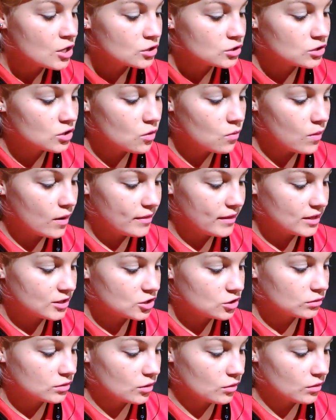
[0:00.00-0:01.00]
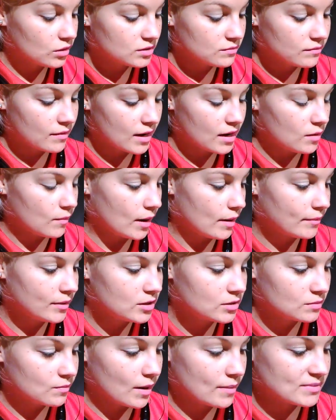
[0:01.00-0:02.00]
So one that you'll notice right away when
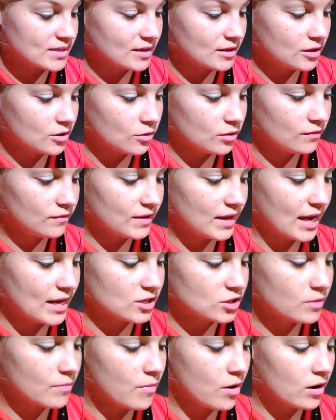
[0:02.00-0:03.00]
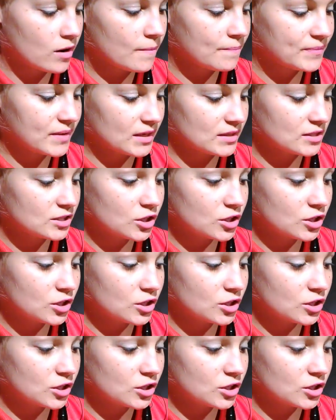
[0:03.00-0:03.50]
you swipe down the notification bar is